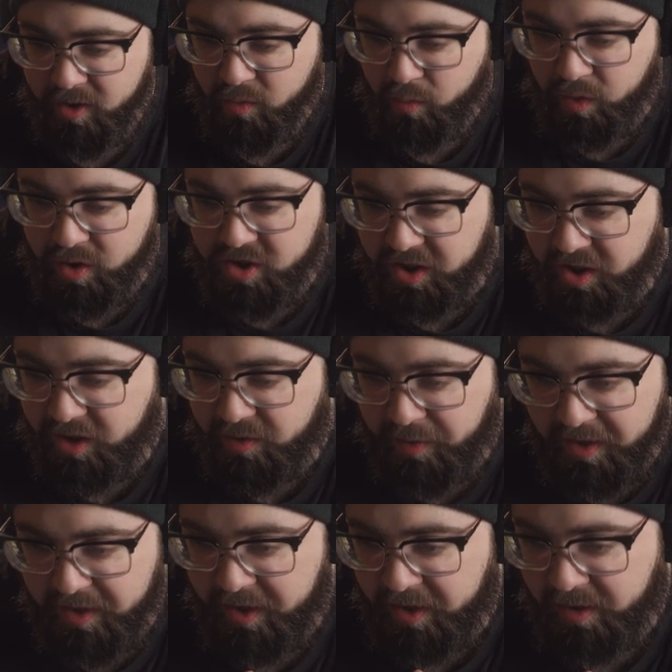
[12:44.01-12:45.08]
We're chilling
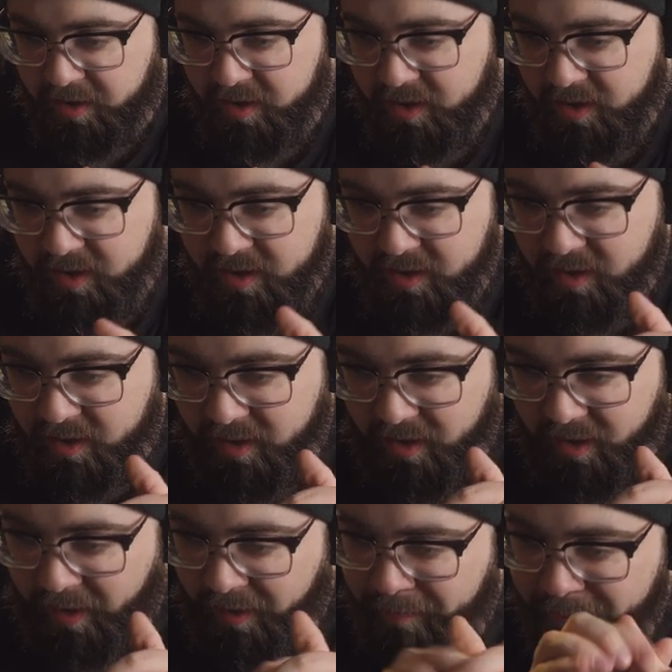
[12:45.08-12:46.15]
right here.
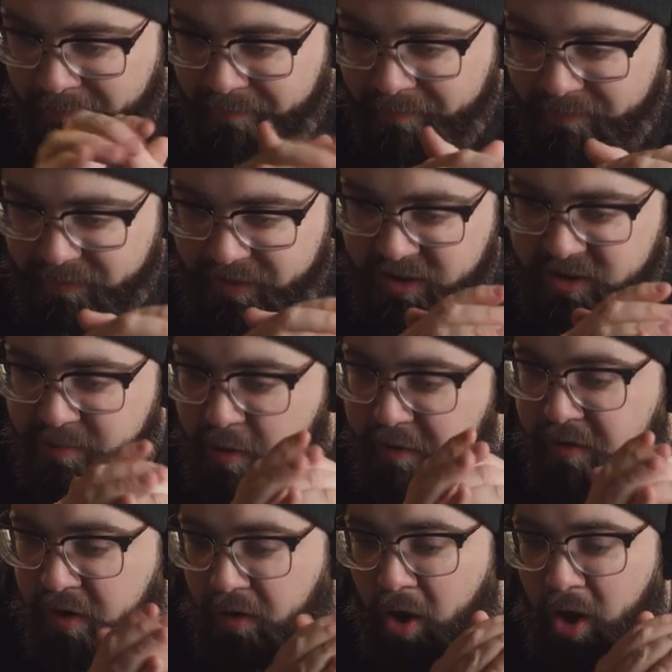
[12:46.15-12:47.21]
Things are
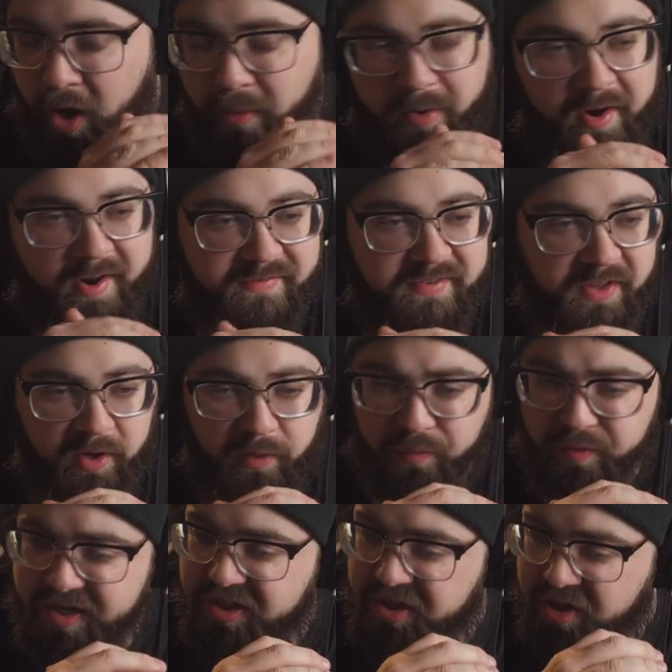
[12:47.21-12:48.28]
moving along. We don't have to like
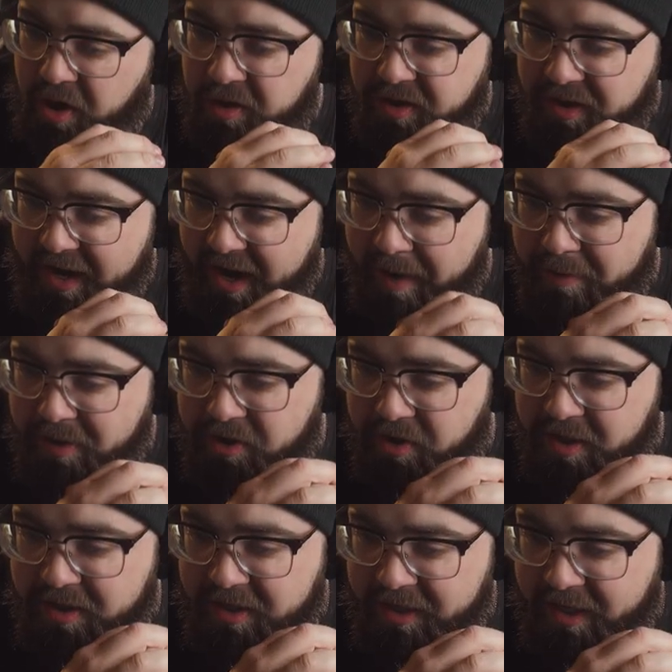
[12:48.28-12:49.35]
restart the cameras or
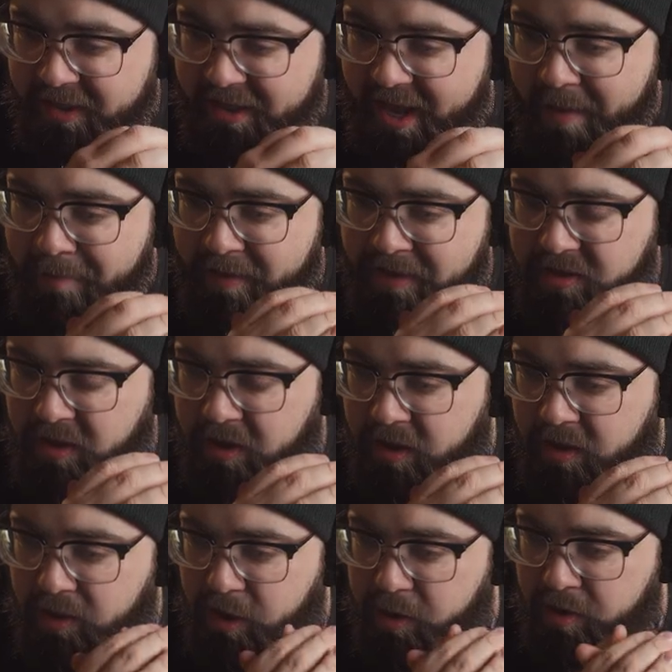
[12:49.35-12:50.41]
anything like that because of
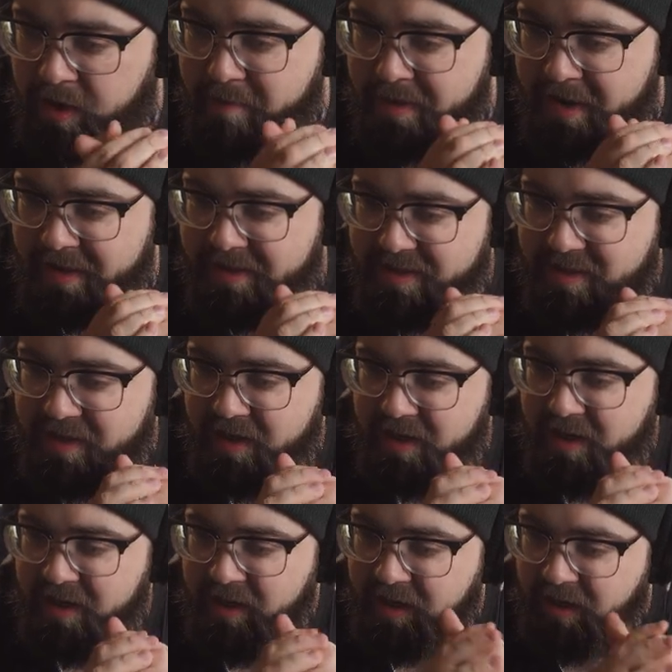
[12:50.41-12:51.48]
their 30 minutes
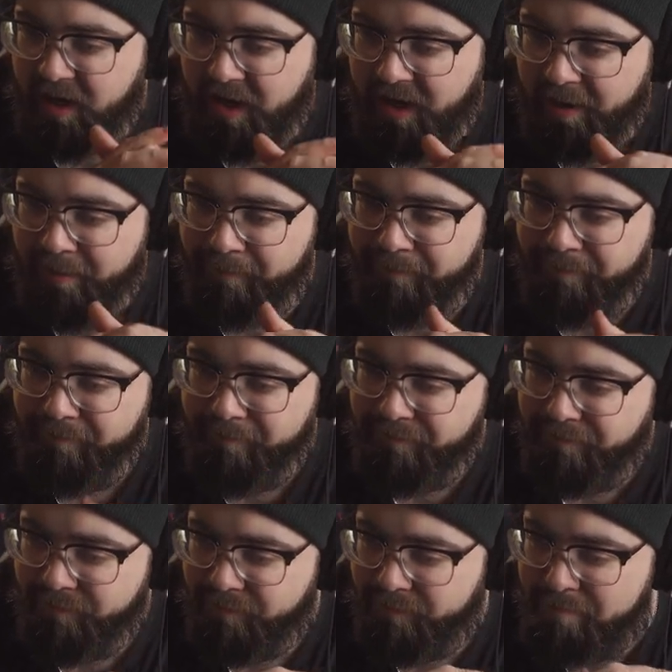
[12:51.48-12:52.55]

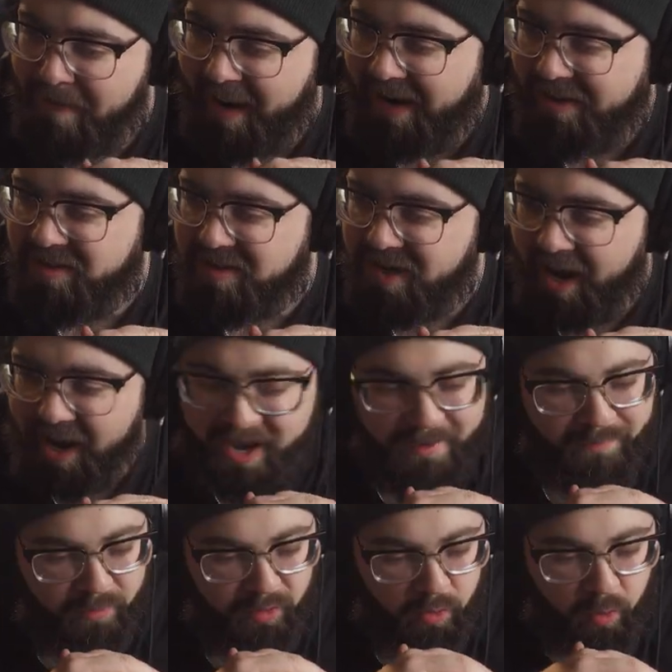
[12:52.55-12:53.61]
max
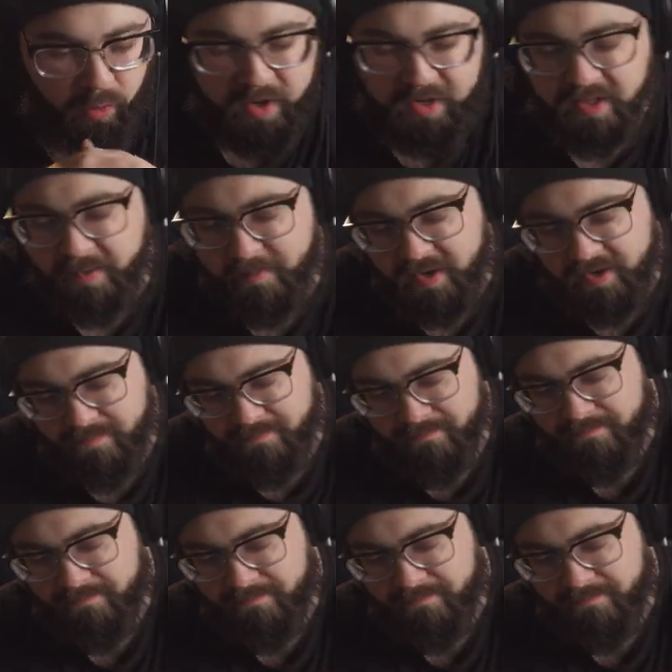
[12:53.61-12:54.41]
time recording limit.